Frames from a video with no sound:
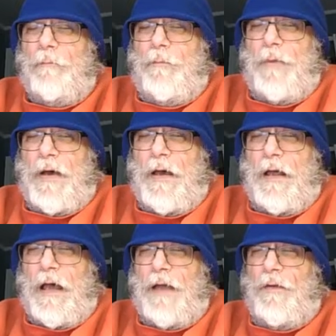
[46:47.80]
but
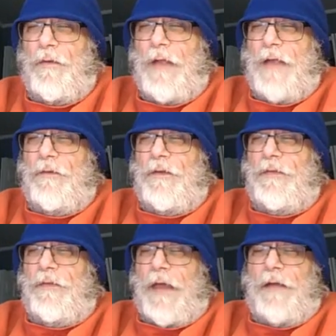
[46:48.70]
I don't ever
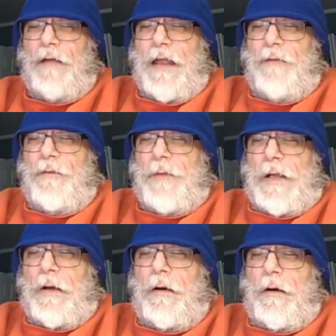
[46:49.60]
I don't ever
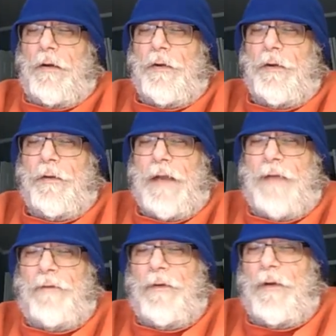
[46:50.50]
recall her
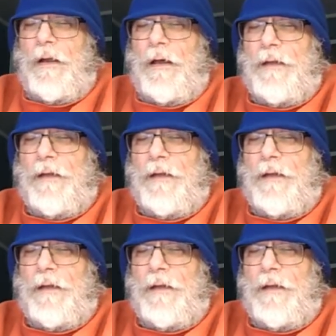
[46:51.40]
ever uh,